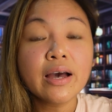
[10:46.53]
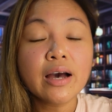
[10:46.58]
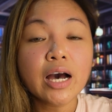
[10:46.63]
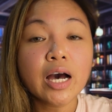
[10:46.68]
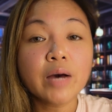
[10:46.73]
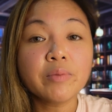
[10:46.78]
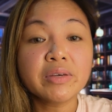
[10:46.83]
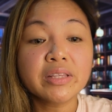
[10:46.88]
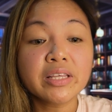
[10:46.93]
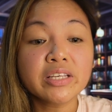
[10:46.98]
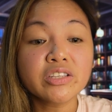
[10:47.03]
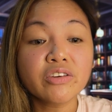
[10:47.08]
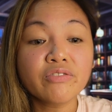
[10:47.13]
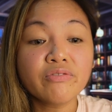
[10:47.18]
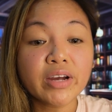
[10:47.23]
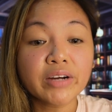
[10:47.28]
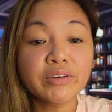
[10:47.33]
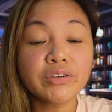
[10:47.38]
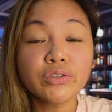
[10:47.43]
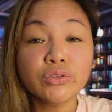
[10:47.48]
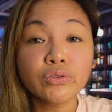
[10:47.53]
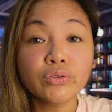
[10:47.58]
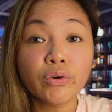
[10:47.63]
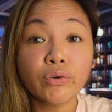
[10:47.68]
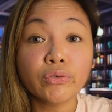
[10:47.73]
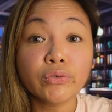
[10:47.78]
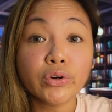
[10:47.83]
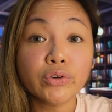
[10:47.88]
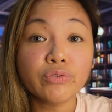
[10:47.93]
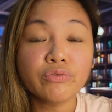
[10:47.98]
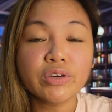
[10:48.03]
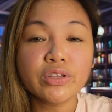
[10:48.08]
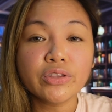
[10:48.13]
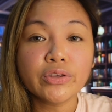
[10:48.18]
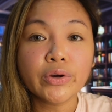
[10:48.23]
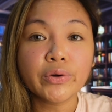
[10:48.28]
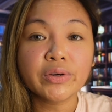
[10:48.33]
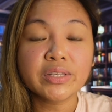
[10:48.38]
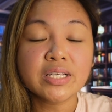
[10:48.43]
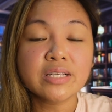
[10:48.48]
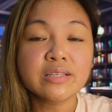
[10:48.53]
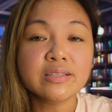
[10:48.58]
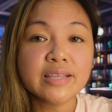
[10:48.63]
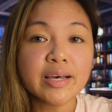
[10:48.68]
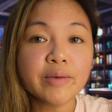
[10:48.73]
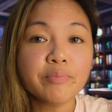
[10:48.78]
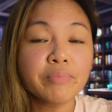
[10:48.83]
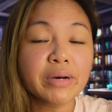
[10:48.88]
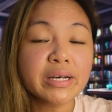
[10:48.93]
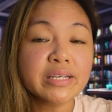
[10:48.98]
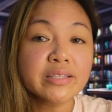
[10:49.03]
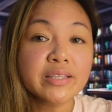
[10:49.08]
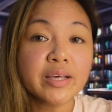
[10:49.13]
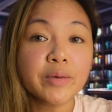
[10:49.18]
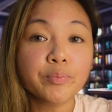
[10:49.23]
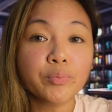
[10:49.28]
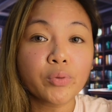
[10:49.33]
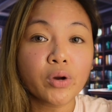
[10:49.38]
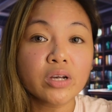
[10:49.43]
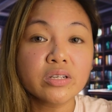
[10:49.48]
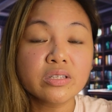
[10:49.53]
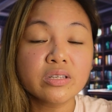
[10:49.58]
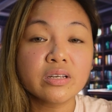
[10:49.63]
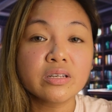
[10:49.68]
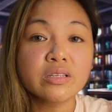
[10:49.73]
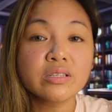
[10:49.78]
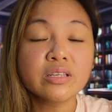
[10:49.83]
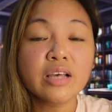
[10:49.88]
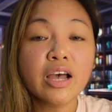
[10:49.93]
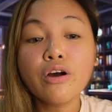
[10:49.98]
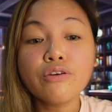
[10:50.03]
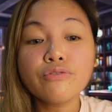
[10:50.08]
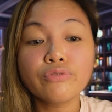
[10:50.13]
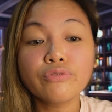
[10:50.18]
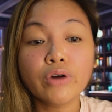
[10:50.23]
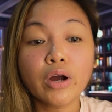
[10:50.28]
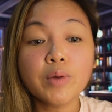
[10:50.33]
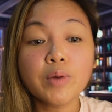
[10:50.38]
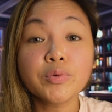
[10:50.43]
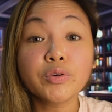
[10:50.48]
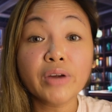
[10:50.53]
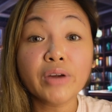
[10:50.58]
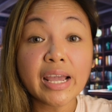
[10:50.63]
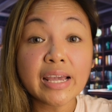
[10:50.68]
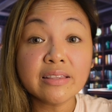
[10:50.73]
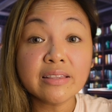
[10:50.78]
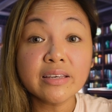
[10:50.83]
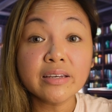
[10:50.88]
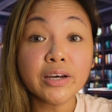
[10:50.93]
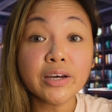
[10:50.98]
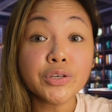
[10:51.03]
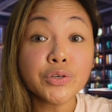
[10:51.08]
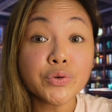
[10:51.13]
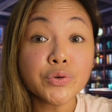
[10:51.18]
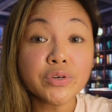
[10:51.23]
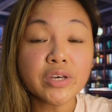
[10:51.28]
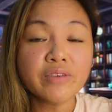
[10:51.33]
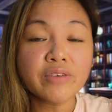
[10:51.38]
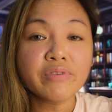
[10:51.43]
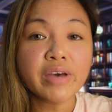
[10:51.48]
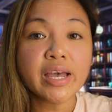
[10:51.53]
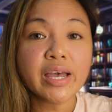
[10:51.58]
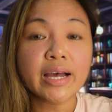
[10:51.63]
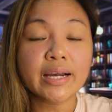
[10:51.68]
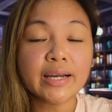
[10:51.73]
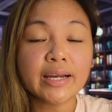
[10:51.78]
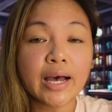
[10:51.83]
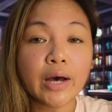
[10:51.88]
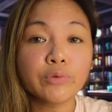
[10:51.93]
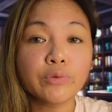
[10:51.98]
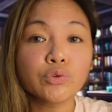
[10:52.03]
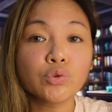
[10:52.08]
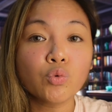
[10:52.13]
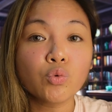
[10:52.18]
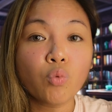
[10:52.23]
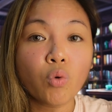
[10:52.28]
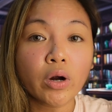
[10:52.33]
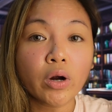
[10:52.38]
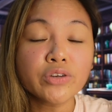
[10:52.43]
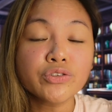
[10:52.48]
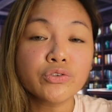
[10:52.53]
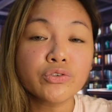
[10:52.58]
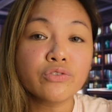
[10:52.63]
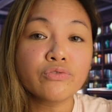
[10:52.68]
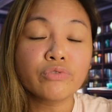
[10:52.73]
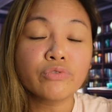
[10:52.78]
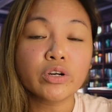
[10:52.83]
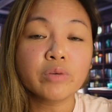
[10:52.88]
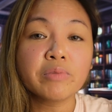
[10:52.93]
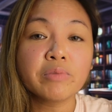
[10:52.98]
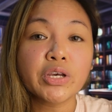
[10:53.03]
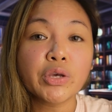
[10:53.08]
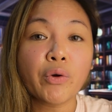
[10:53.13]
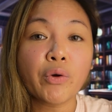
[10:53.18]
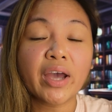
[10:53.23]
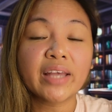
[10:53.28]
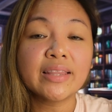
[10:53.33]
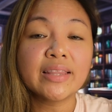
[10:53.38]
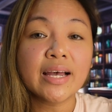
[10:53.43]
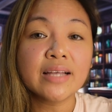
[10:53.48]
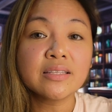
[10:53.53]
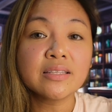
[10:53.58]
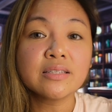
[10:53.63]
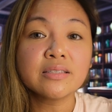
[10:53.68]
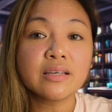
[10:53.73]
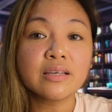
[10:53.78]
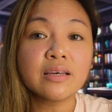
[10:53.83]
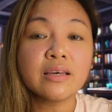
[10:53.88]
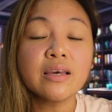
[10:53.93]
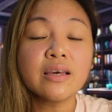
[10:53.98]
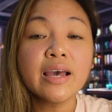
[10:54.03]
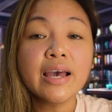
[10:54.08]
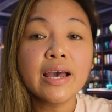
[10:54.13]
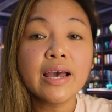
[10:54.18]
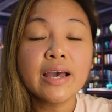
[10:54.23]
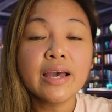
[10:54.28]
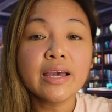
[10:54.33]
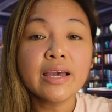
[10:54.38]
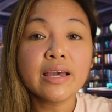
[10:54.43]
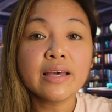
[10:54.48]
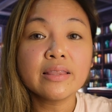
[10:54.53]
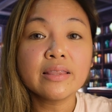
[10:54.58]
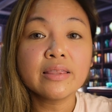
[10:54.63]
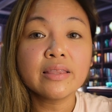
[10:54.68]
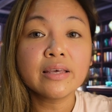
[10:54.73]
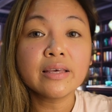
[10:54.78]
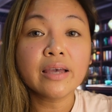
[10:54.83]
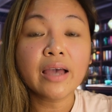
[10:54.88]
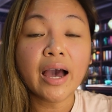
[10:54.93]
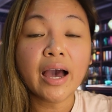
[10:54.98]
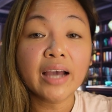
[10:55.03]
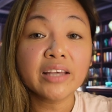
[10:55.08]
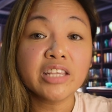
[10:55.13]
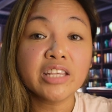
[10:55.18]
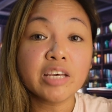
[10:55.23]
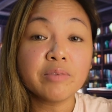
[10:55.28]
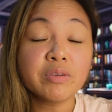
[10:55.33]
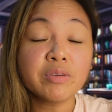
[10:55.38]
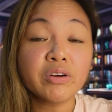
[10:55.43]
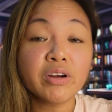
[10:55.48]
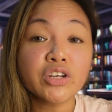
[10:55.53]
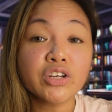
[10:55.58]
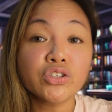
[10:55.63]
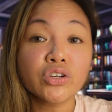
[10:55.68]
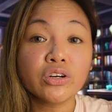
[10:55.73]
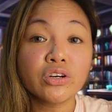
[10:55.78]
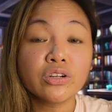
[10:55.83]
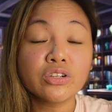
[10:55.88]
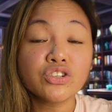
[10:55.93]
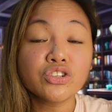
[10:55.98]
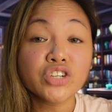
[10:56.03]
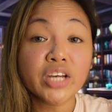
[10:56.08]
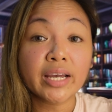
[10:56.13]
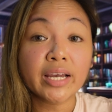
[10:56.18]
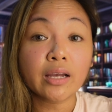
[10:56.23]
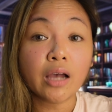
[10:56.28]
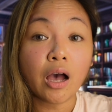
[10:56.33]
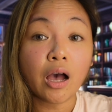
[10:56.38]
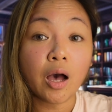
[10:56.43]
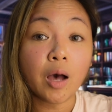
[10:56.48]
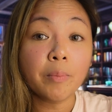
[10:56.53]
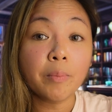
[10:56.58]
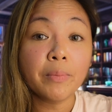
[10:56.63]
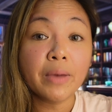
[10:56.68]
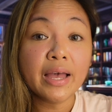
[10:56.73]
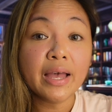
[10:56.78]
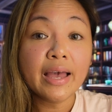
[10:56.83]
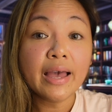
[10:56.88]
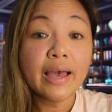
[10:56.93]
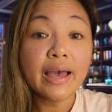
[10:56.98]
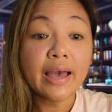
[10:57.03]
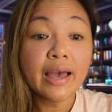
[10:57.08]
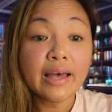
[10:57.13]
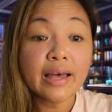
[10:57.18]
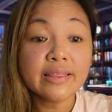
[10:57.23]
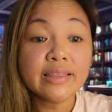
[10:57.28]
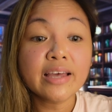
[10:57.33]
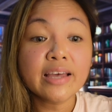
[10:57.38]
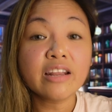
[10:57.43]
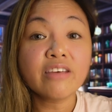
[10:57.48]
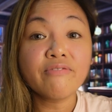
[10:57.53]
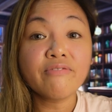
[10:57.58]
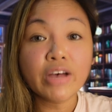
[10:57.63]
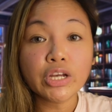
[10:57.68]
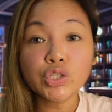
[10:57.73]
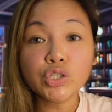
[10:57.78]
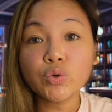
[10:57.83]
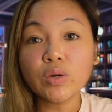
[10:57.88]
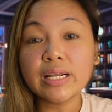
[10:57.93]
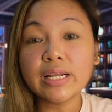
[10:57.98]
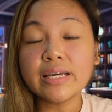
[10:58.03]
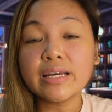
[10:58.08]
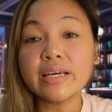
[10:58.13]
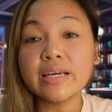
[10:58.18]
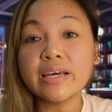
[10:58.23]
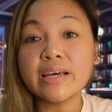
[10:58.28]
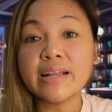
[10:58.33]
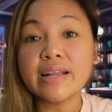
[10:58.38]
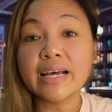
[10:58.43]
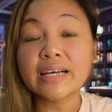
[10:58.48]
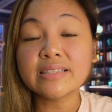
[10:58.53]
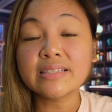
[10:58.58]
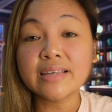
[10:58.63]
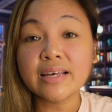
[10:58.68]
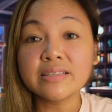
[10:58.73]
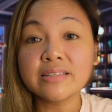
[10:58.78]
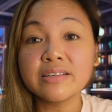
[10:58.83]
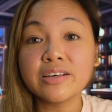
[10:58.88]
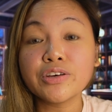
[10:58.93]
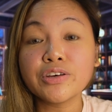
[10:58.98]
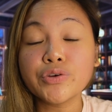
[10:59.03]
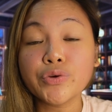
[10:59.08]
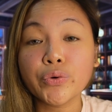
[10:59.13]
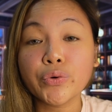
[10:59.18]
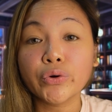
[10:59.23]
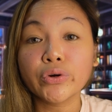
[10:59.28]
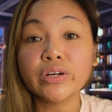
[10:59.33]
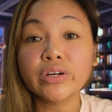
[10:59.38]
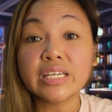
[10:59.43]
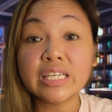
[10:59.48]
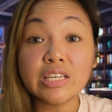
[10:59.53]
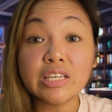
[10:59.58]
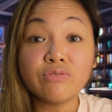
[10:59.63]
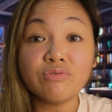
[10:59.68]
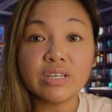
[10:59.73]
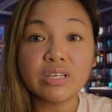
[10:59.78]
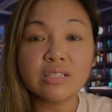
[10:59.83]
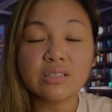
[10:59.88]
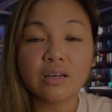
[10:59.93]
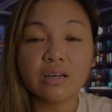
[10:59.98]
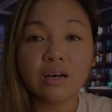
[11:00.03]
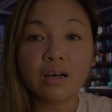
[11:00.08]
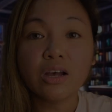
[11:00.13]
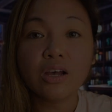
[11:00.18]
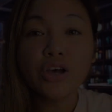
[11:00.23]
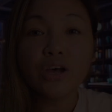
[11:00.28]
It is a very thorough video. It's a step-by-step process from creating a UKVA account towards confirming your identity in the ID immigration checkup, and then eventually in accessing your e-visa.